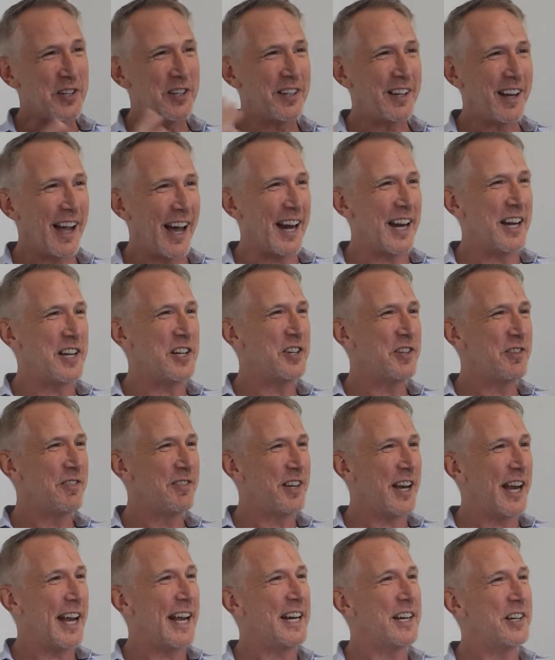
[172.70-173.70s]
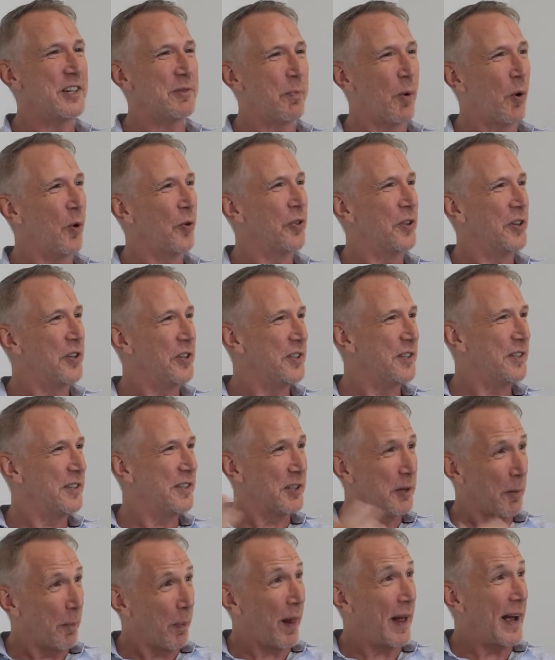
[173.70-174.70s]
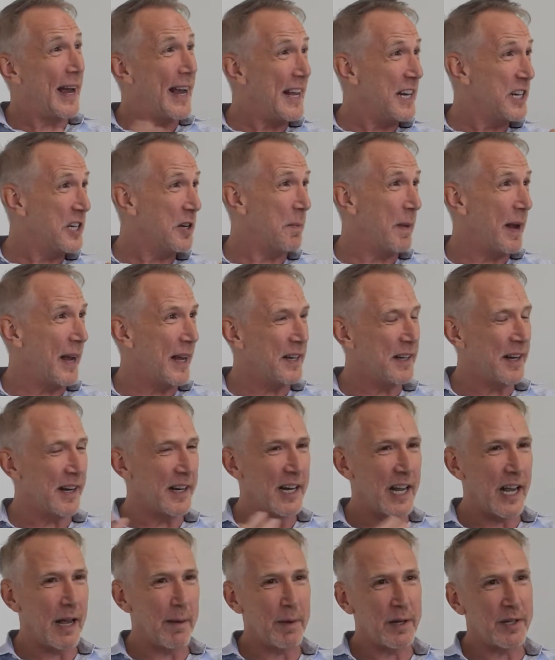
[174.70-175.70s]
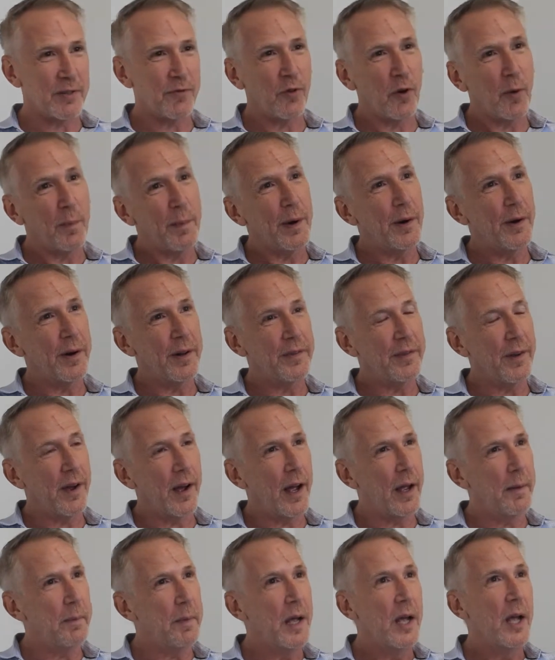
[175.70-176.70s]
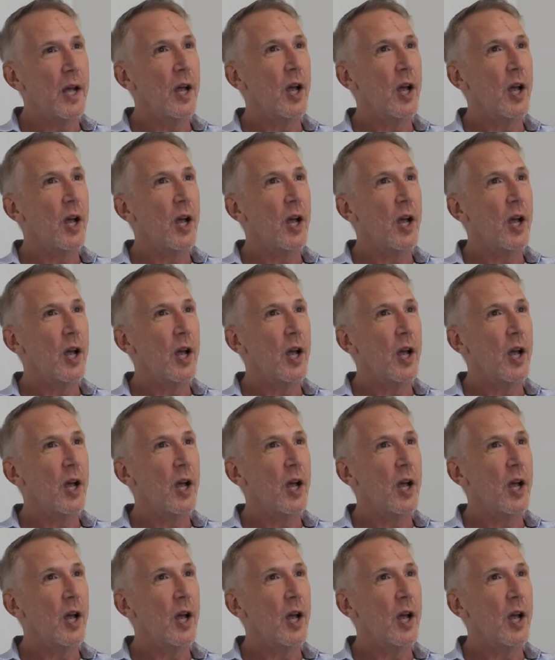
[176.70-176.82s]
kind of changed both the supply and demand dynamics for a period of time.